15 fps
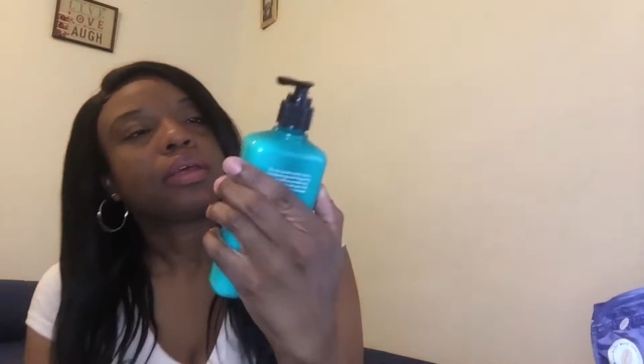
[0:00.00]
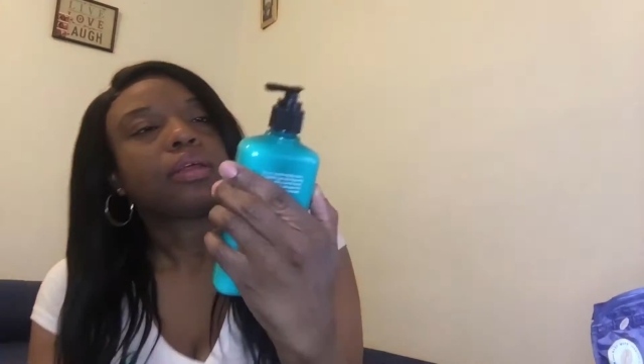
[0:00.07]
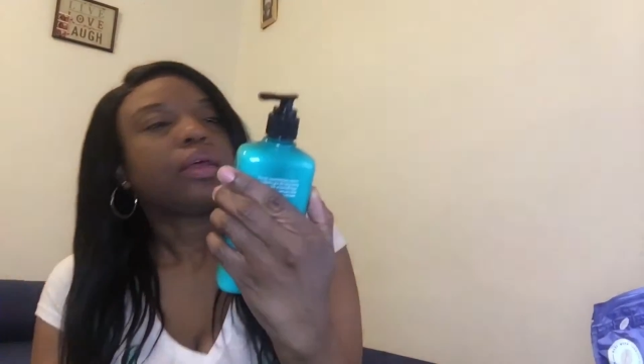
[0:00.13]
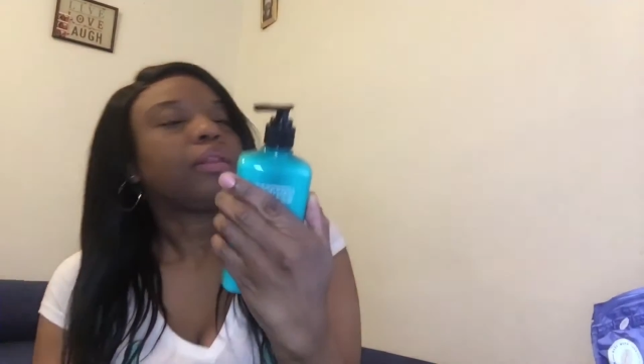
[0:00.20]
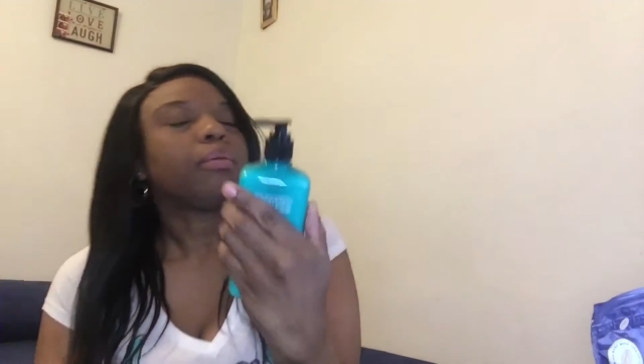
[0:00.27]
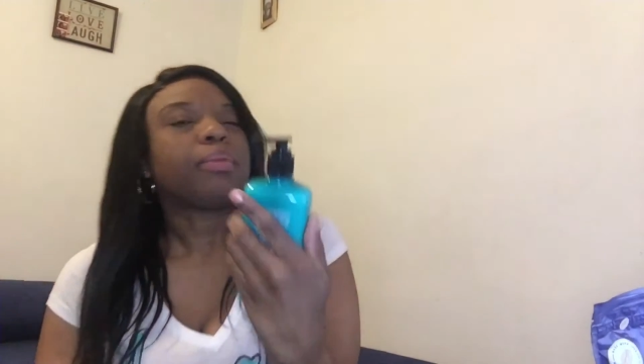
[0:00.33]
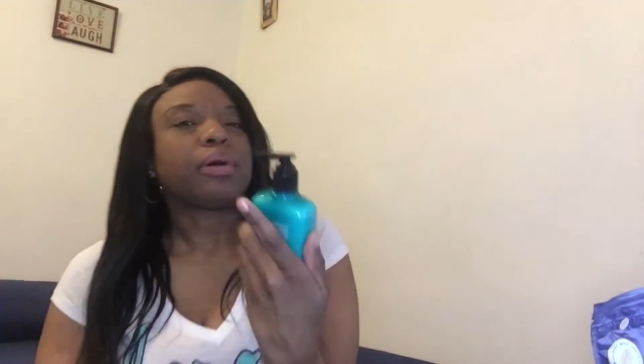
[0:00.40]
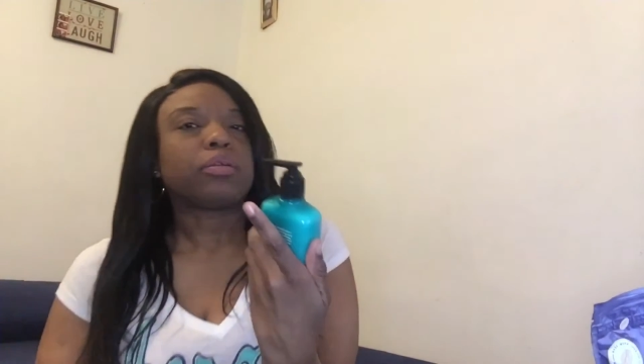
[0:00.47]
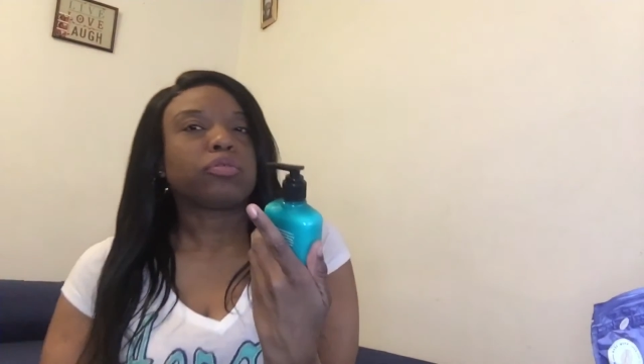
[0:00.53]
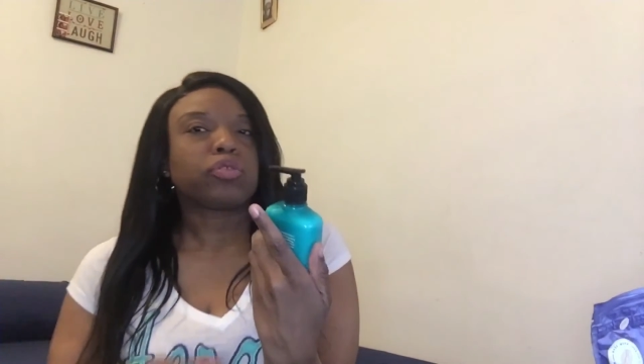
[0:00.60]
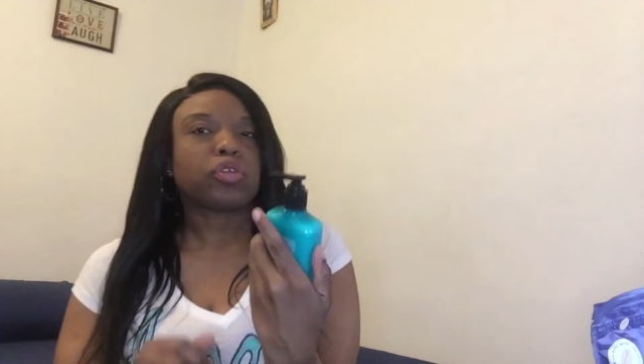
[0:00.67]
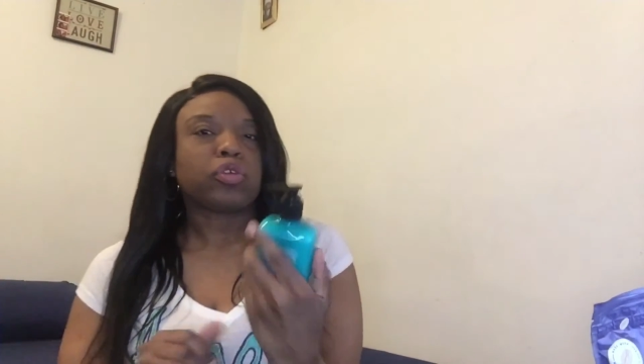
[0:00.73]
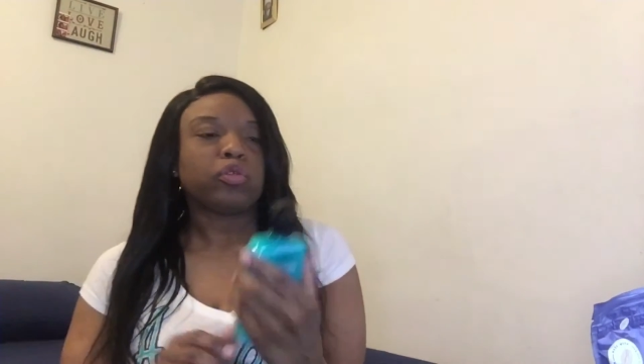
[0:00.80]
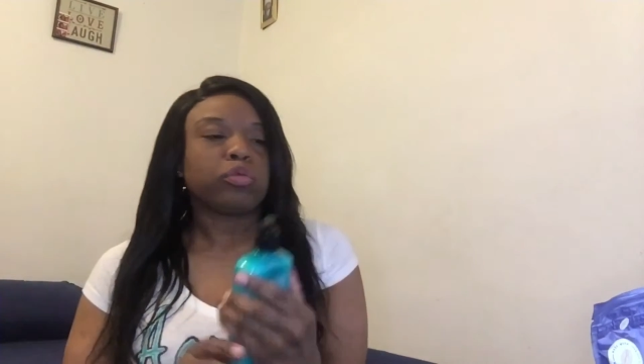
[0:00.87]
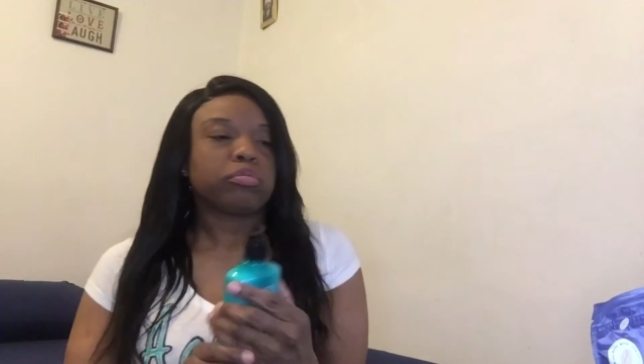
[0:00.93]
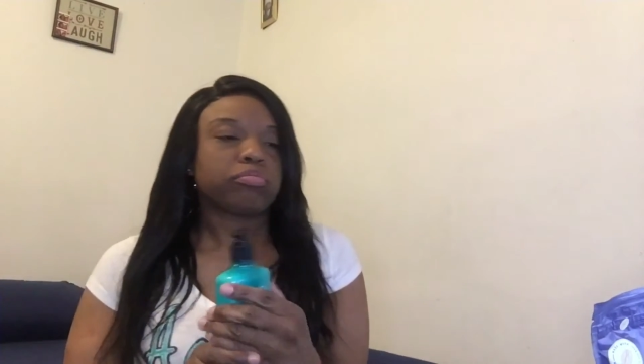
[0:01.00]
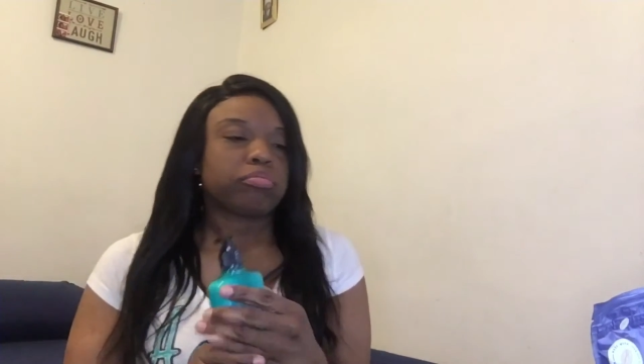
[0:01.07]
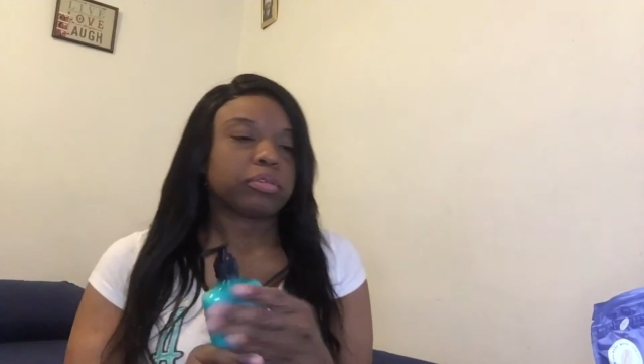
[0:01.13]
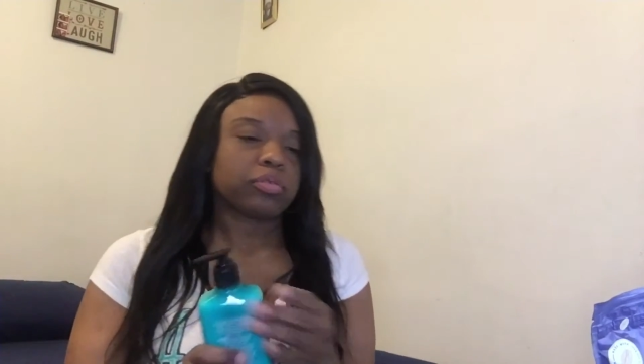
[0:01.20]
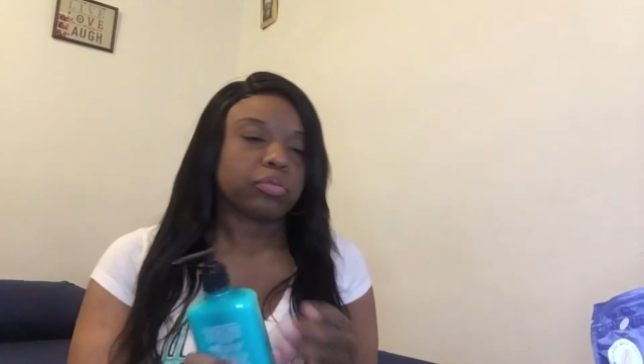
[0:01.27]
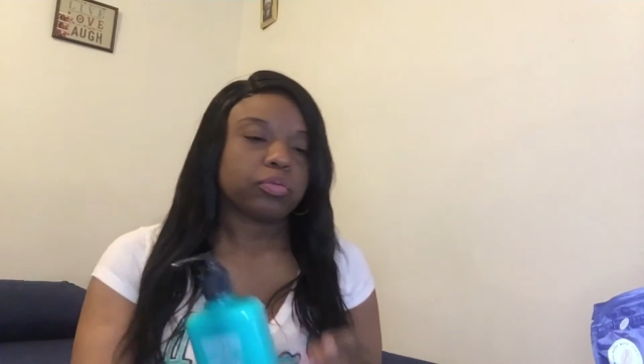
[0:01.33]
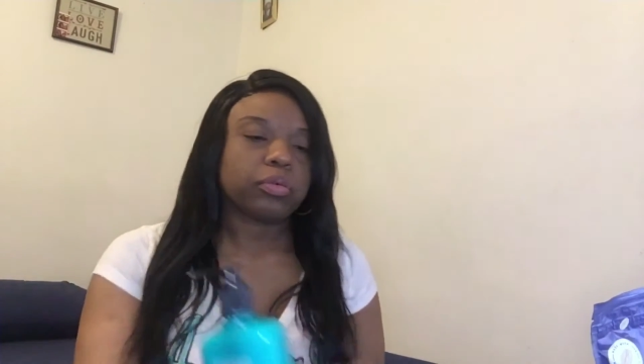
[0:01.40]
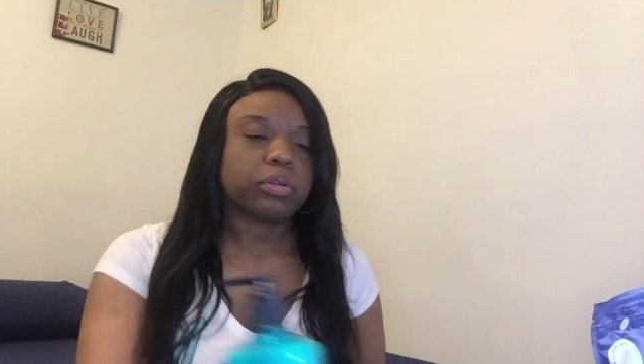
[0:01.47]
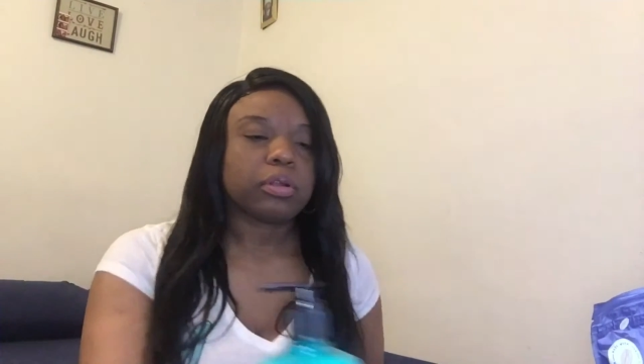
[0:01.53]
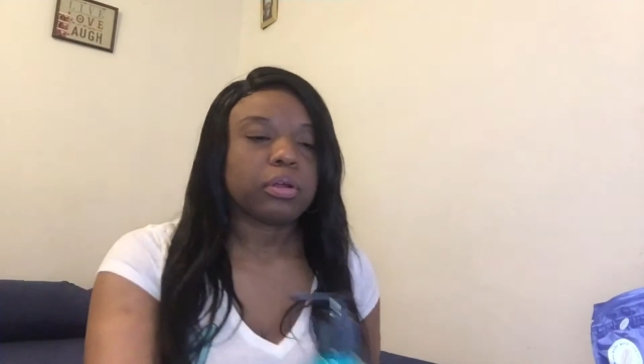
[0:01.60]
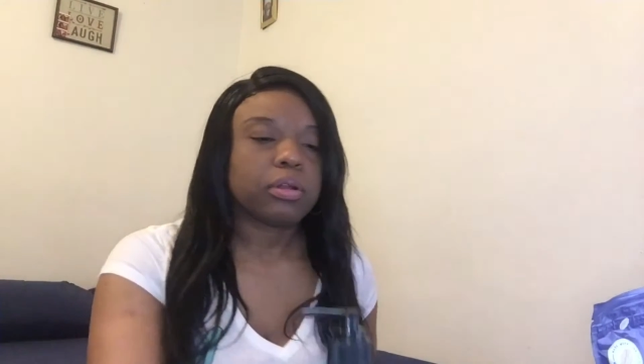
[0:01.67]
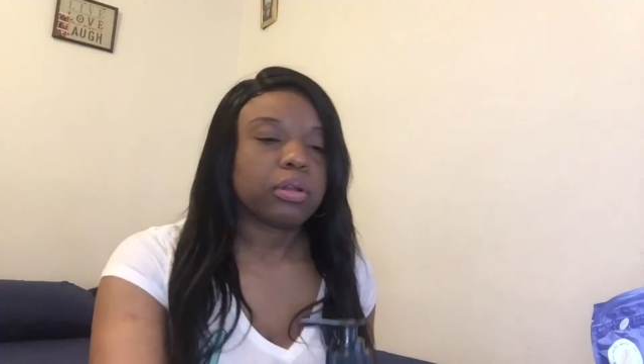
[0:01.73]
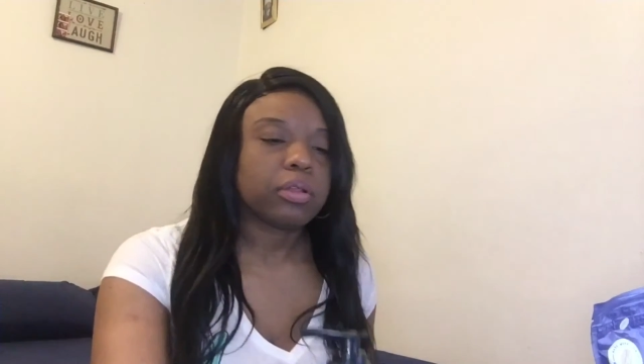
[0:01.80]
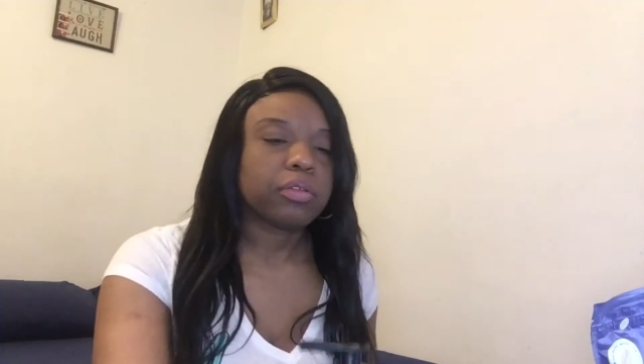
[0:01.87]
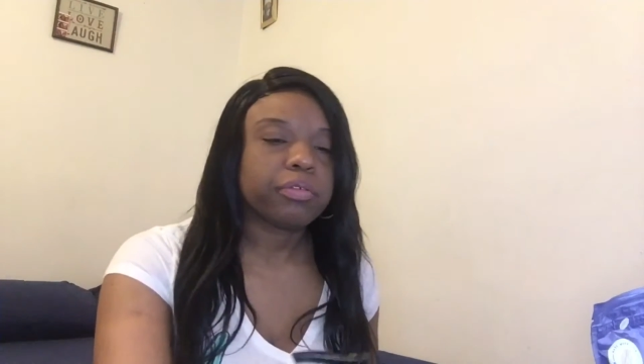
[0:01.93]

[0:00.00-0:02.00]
The bottle's cute. That's another